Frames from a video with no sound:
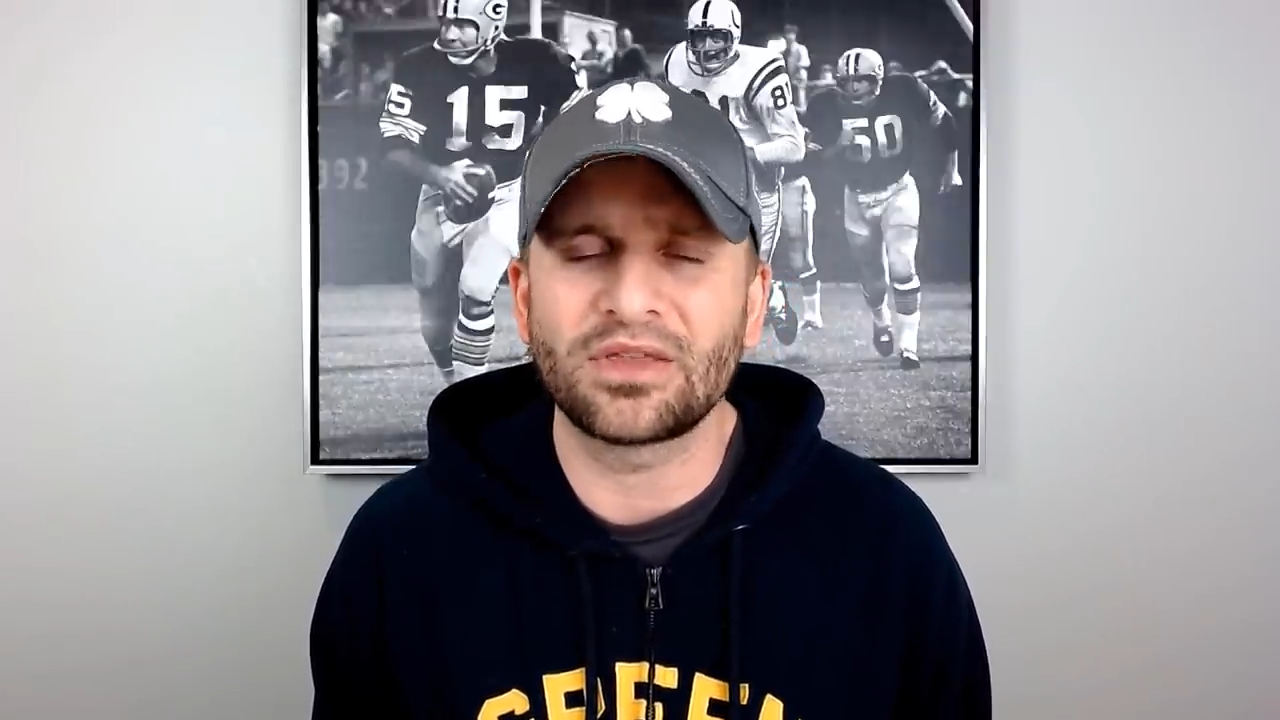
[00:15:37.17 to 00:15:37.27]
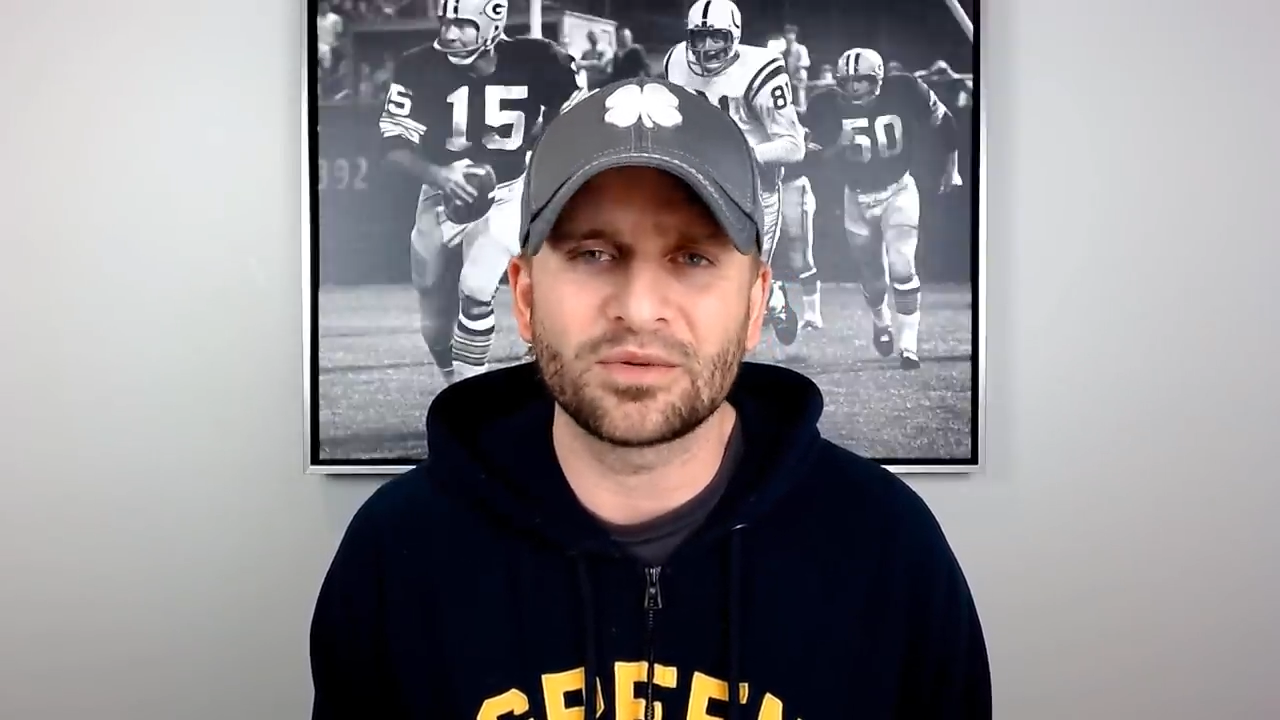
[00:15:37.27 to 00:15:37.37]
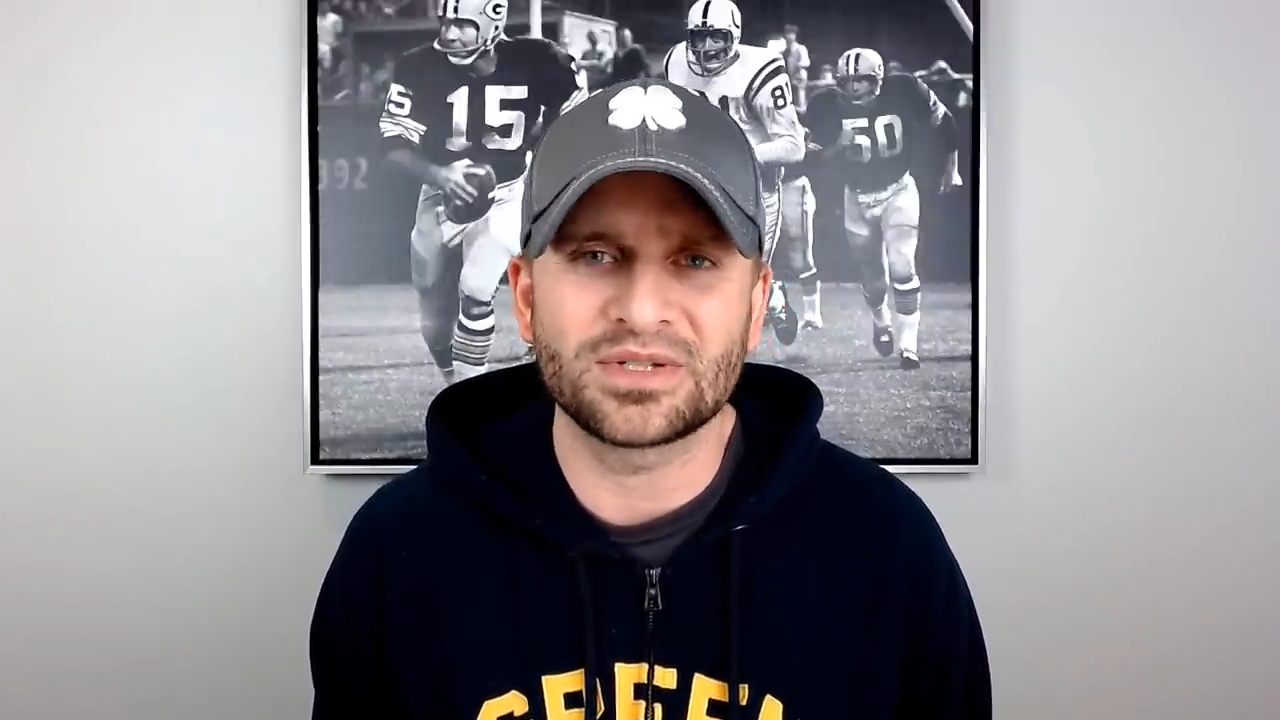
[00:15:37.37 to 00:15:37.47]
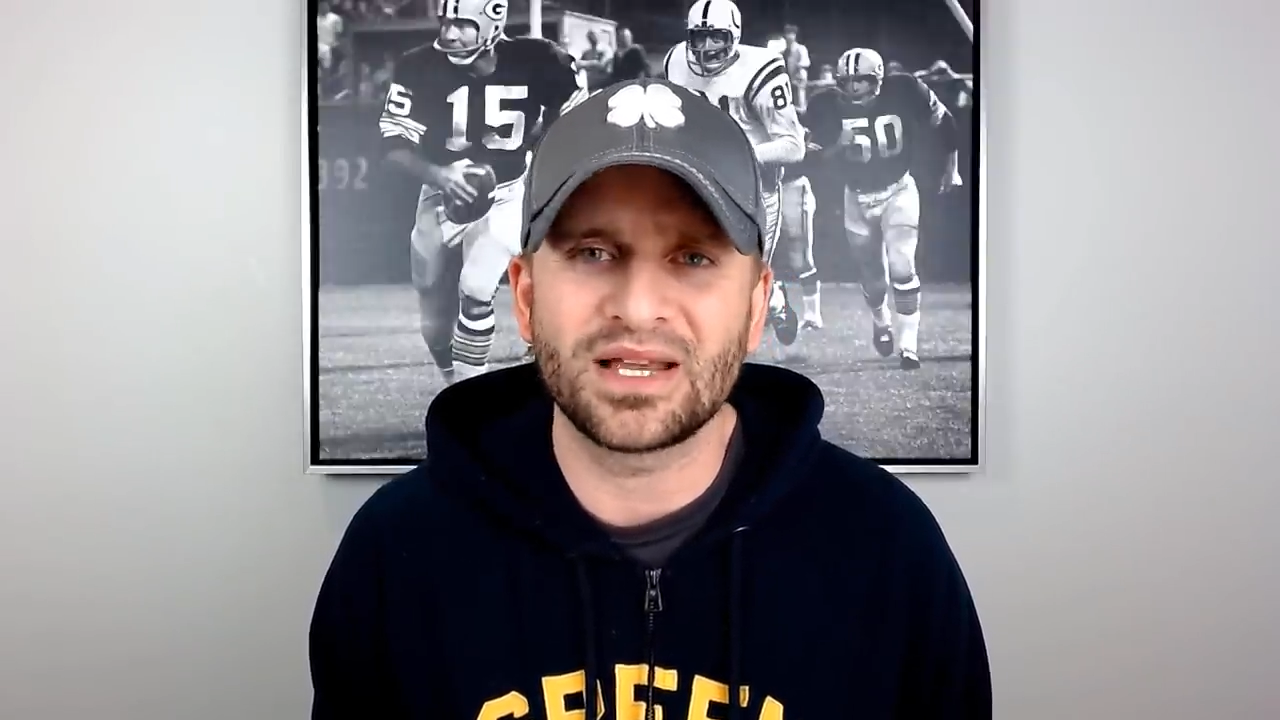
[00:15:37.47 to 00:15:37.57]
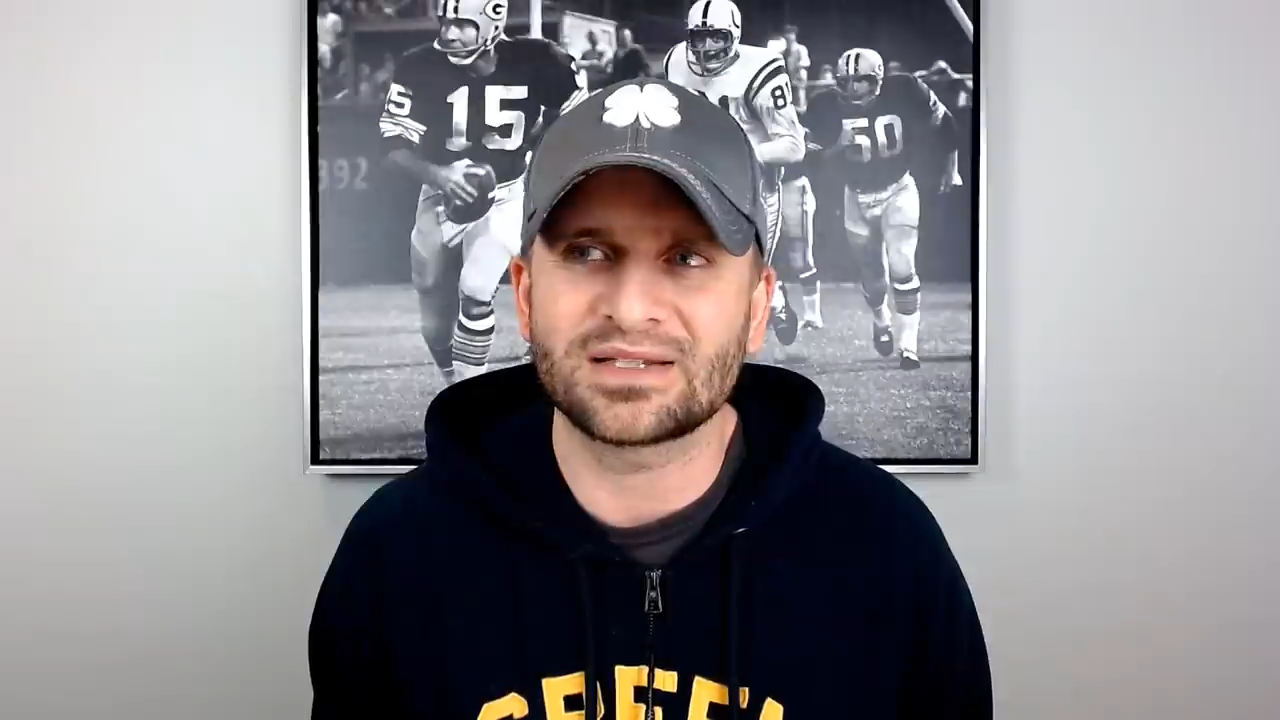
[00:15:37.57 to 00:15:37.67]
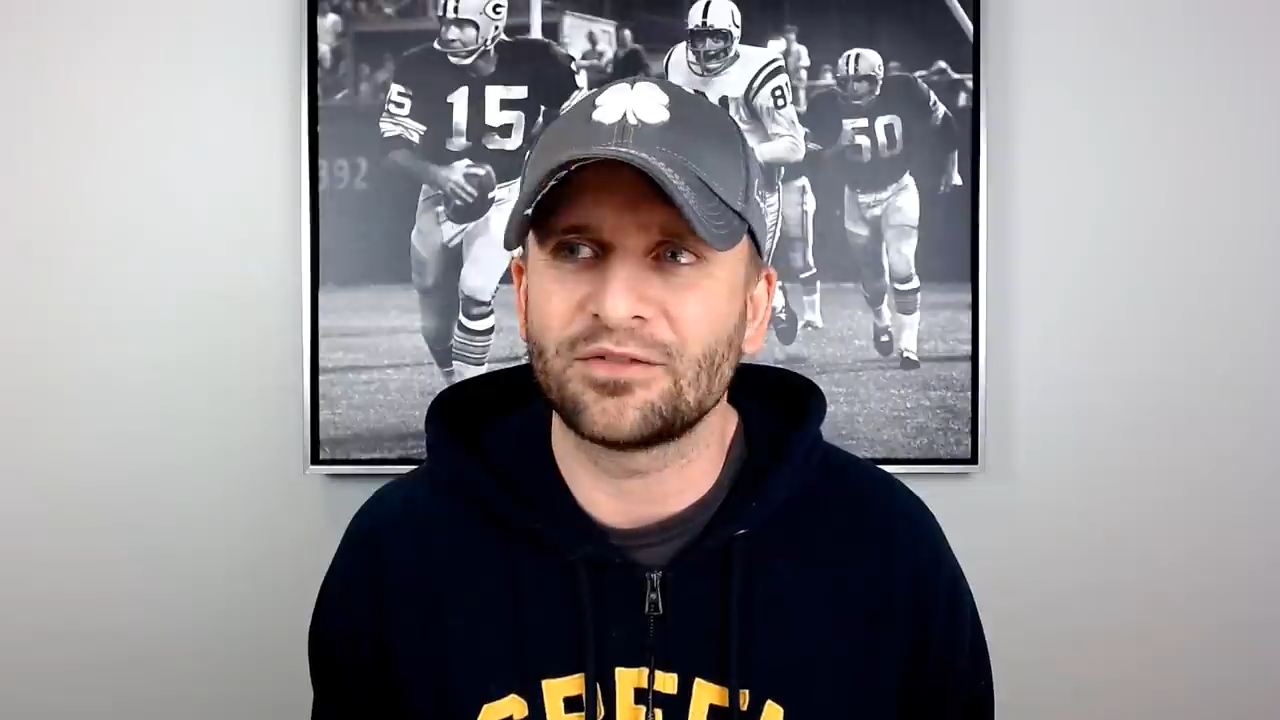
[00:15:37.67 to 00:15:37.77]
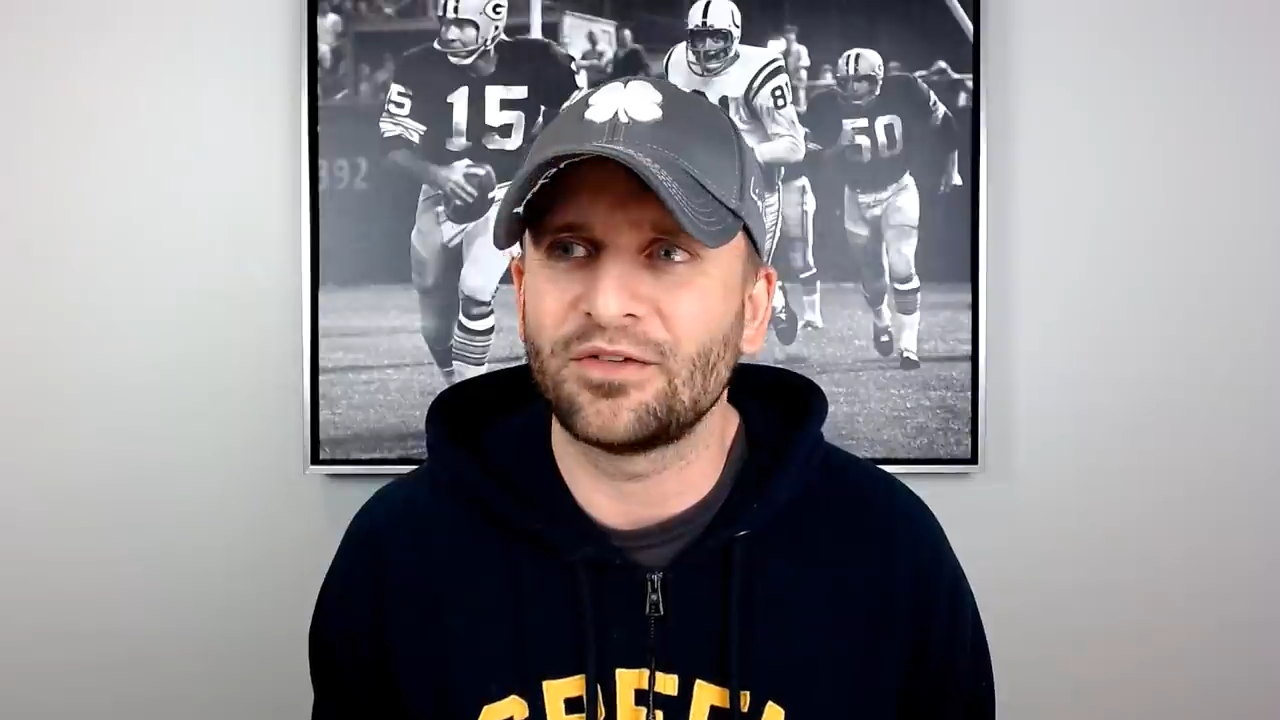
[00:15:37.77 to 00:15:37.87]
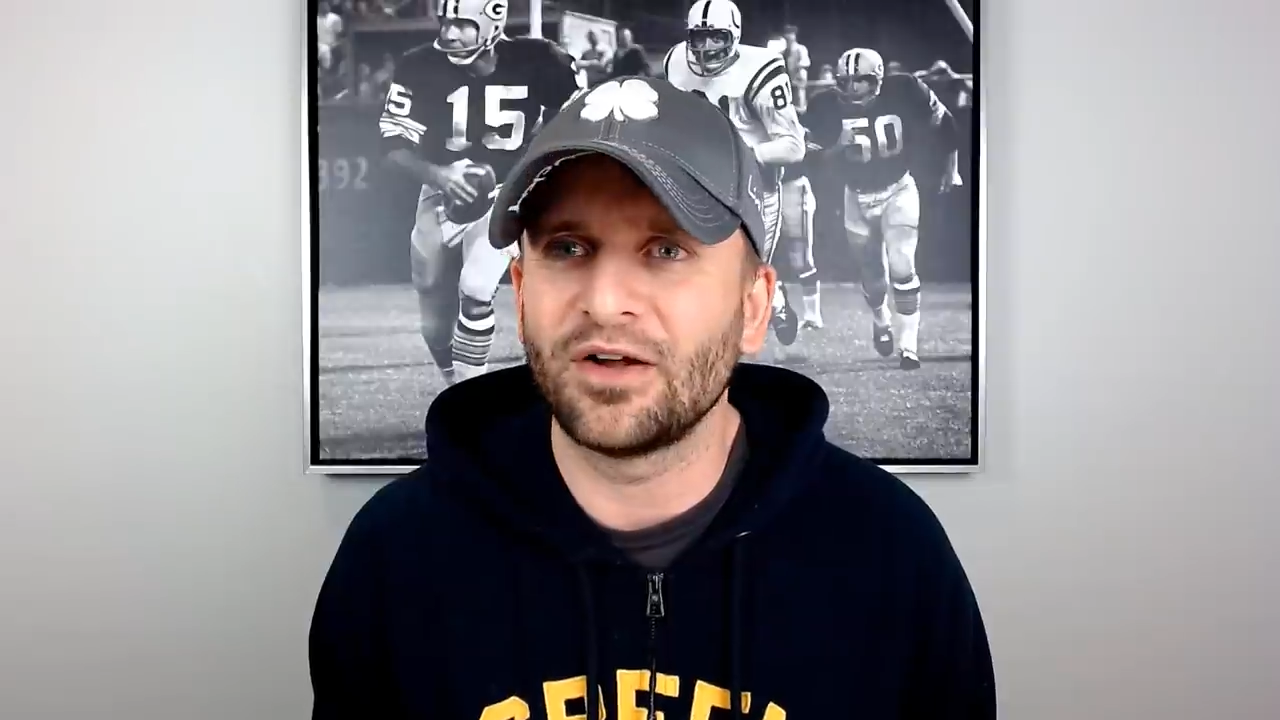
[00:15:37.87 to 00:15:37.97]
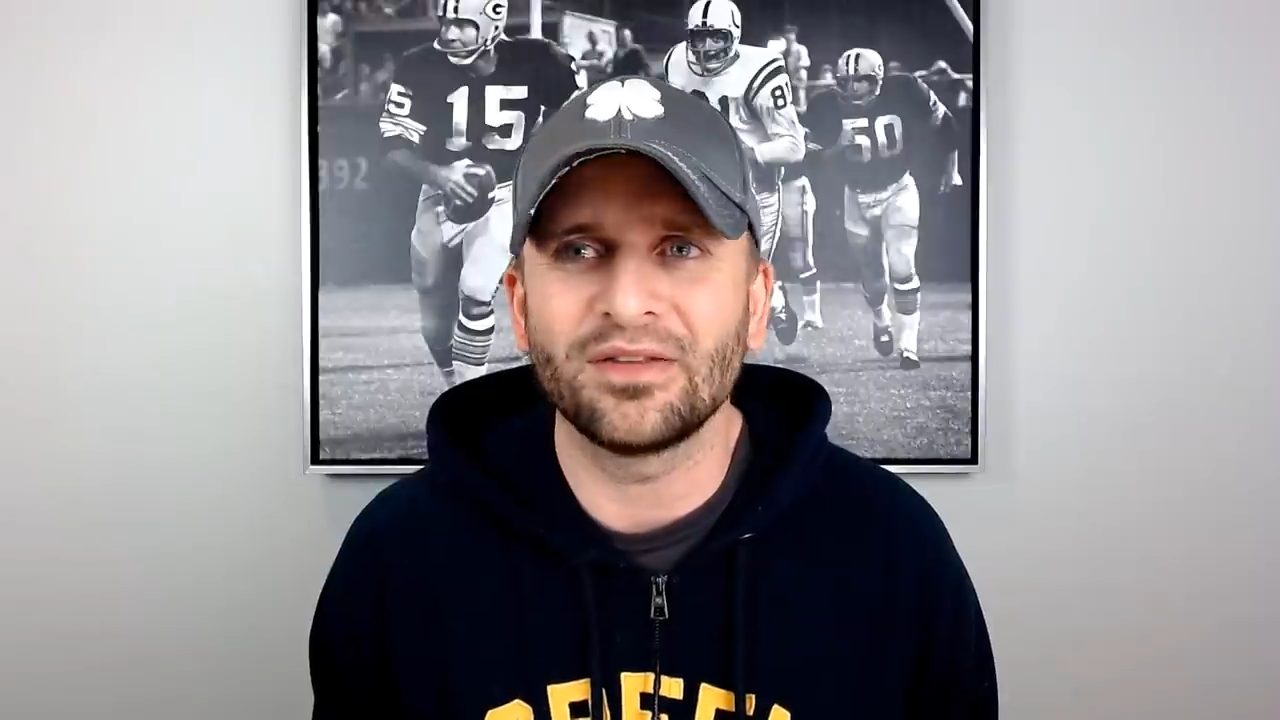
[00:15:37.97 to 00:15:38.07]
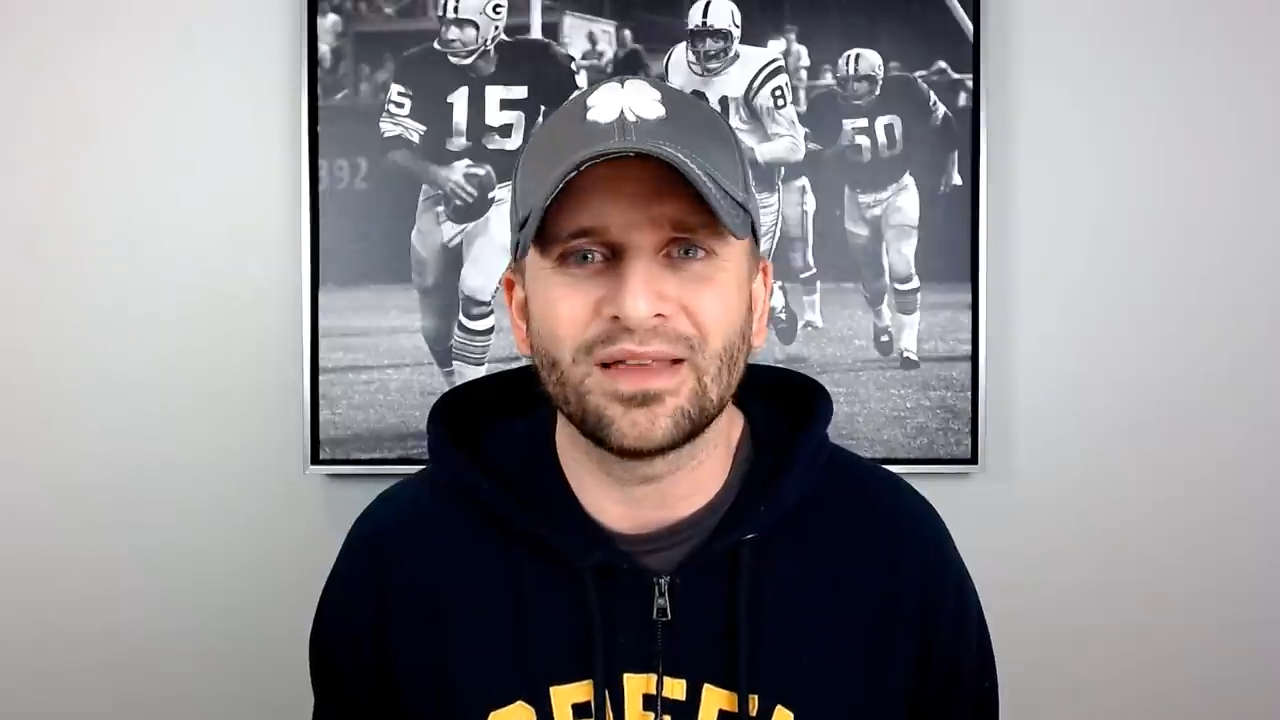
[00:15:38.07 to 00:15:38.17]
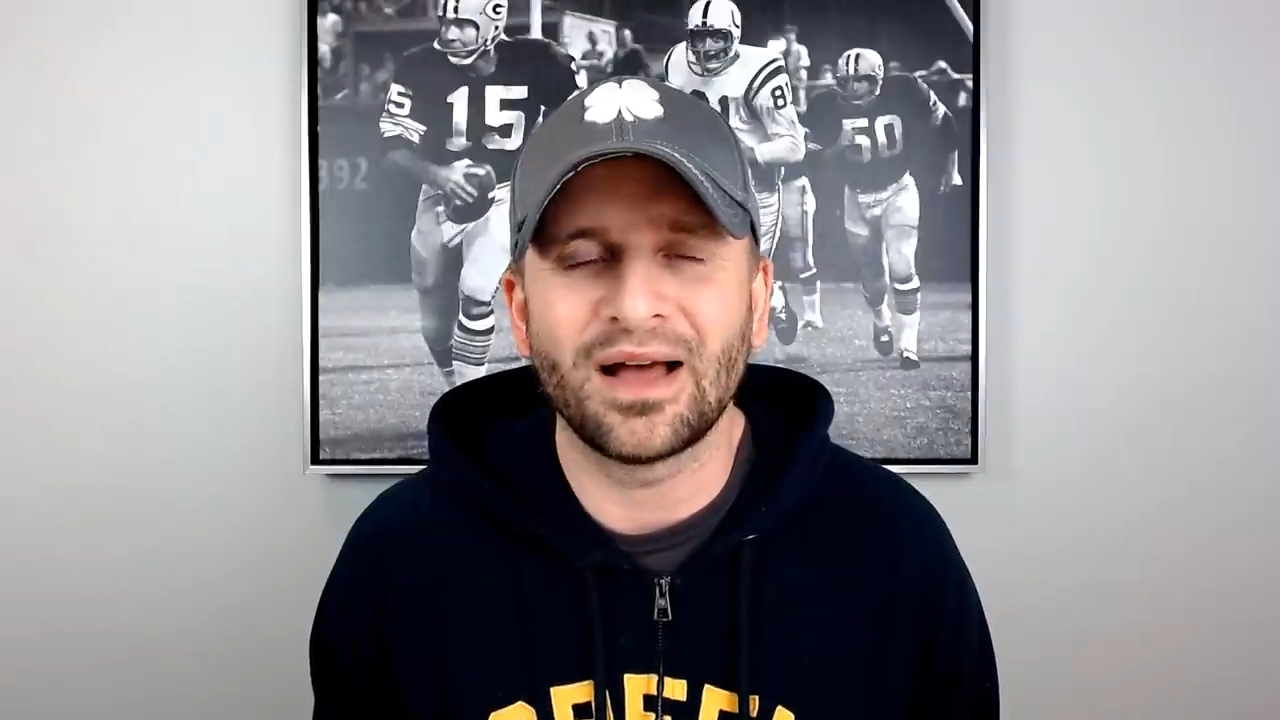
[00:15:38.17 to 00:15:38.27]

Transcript: I think it was the XFL.